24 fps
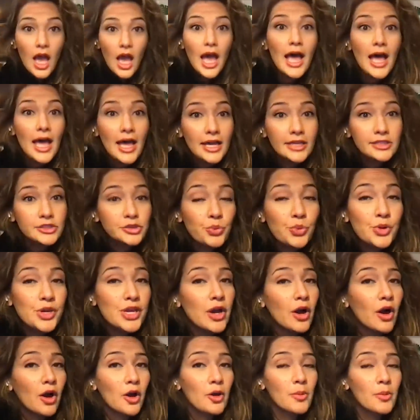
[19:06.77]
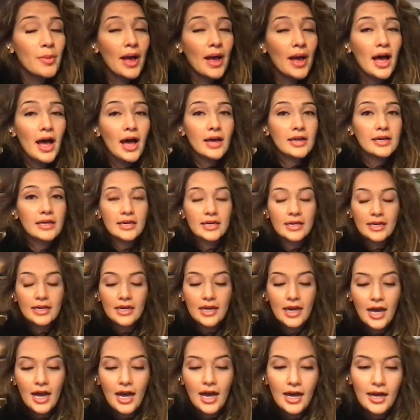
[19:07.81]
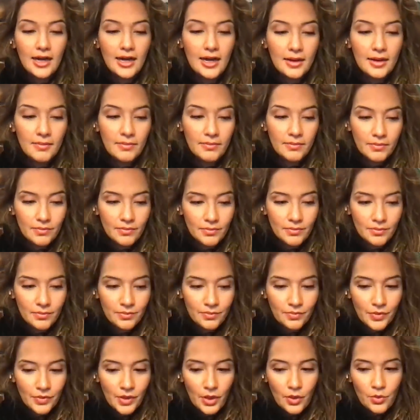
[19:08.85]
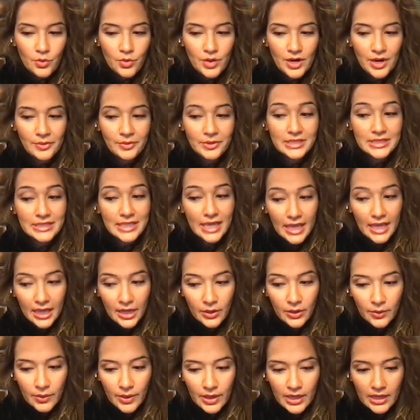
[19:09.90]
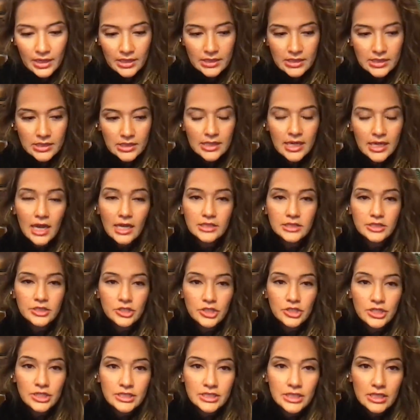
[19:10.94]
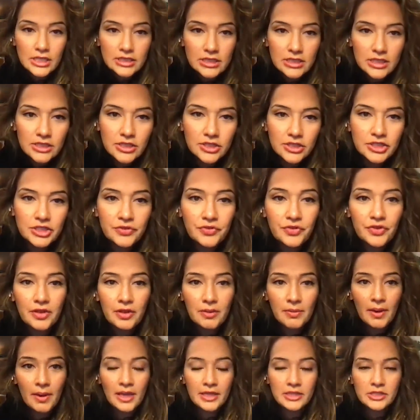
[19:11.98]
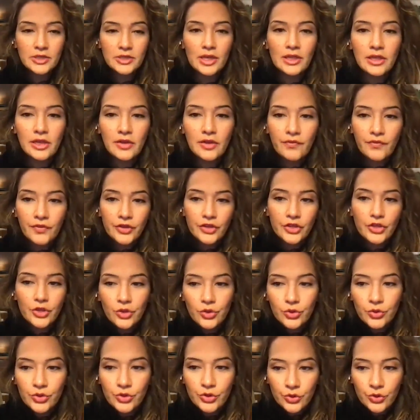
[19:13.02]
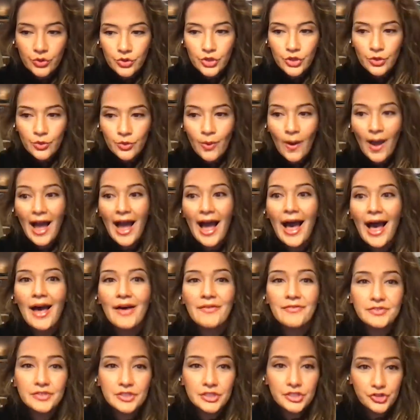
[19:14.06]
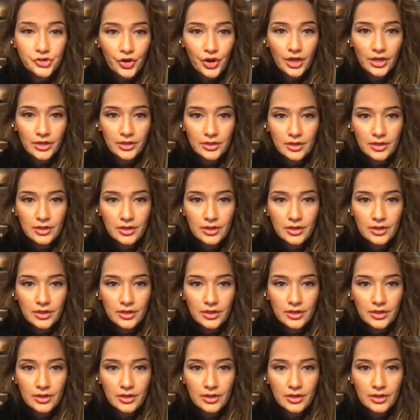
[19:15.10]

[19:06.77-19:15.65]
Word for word: And we are back. Um, what I was saying was, yes, your necessities are different than mine. So I think for you, you you have to train,